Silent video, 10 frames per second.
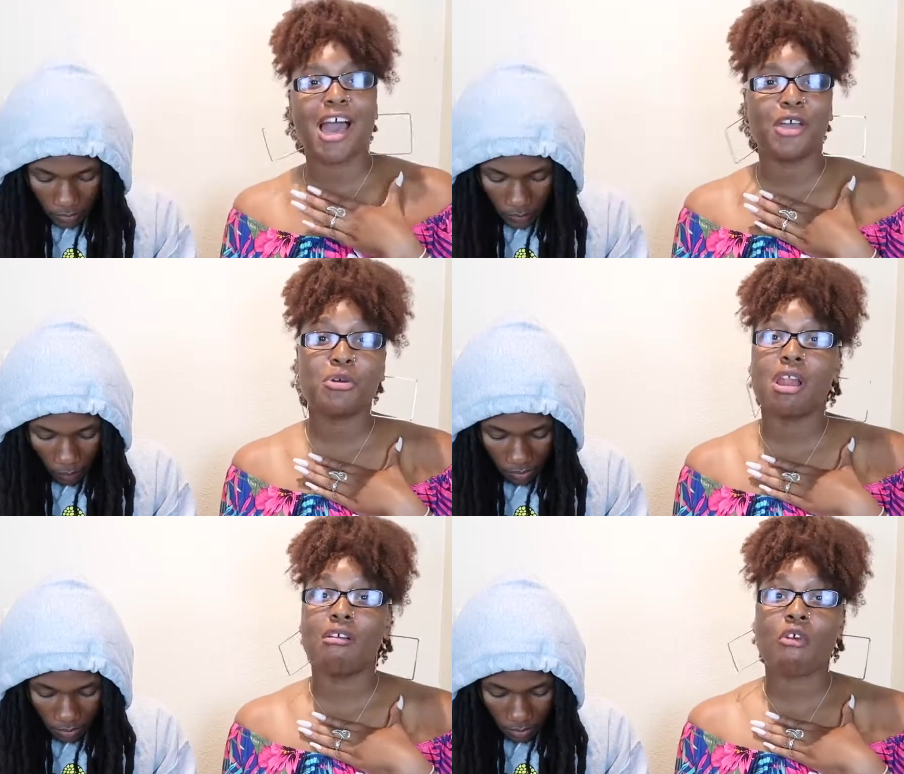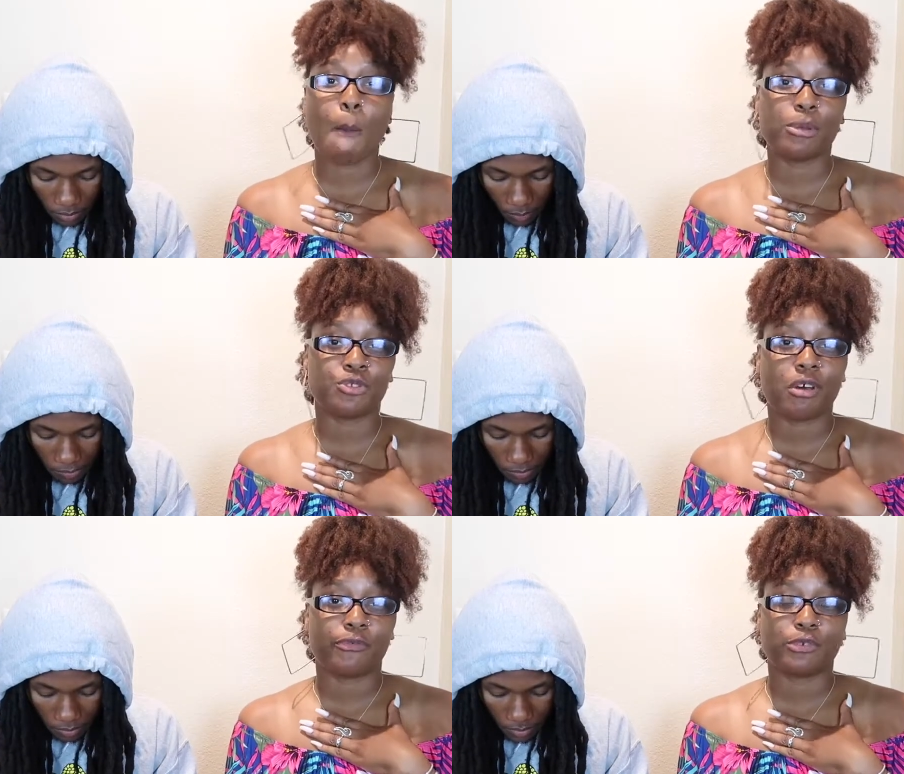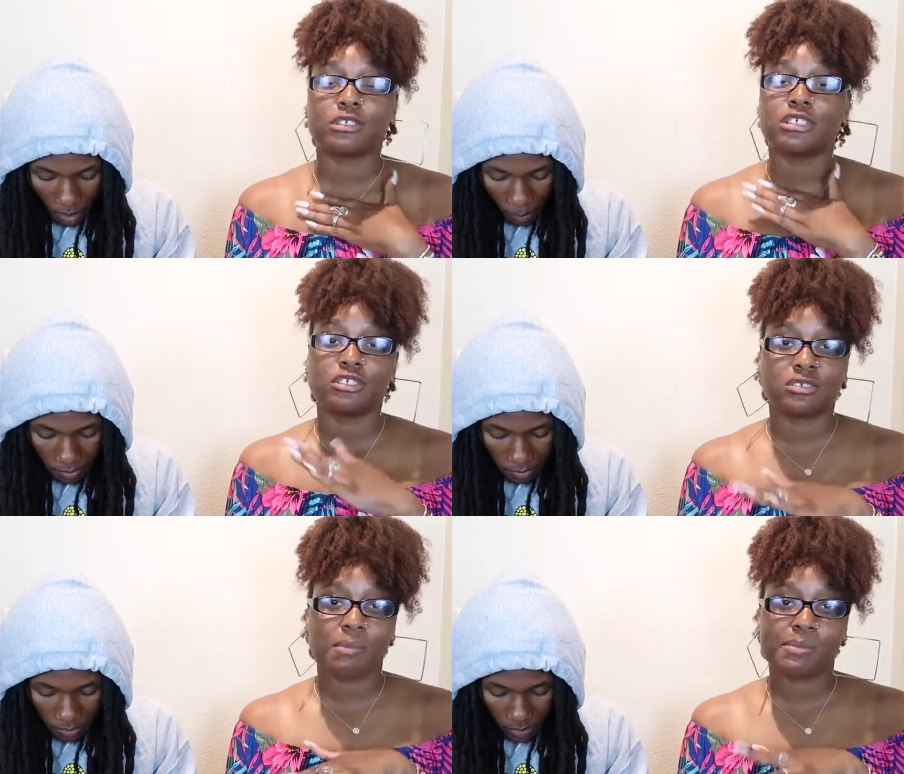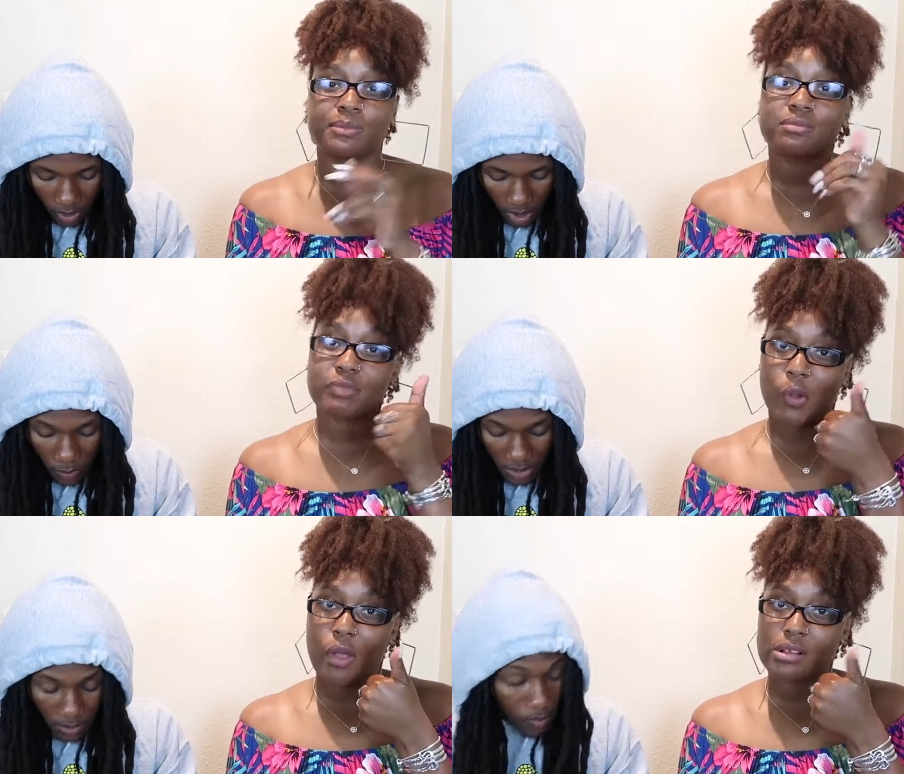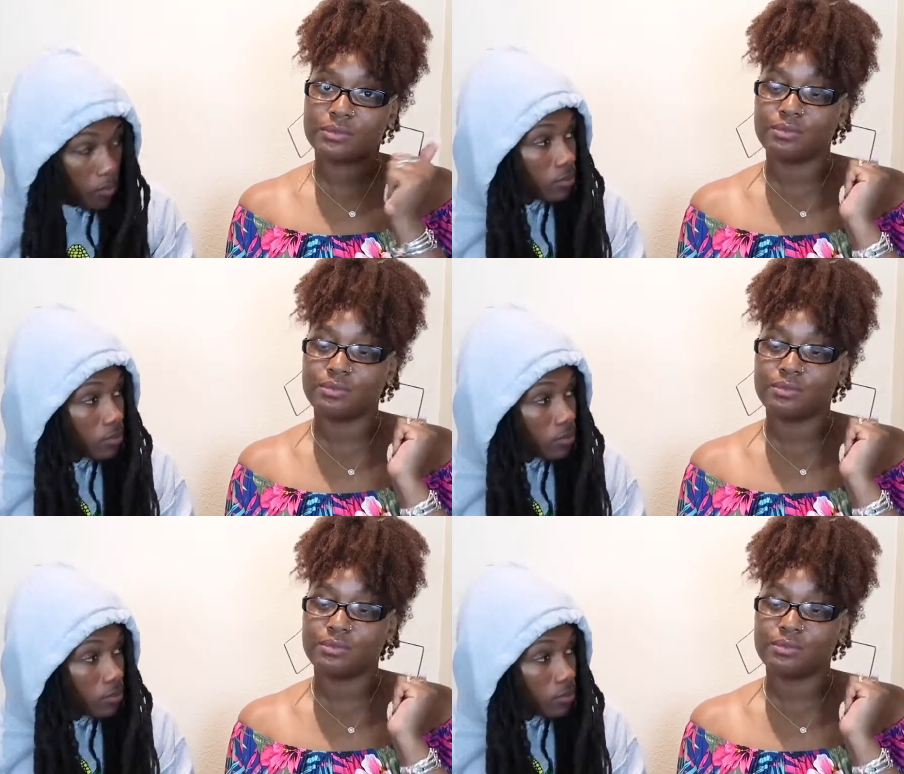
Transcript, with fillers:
Speaker 1: I, I love gummy stuff, so this is nice.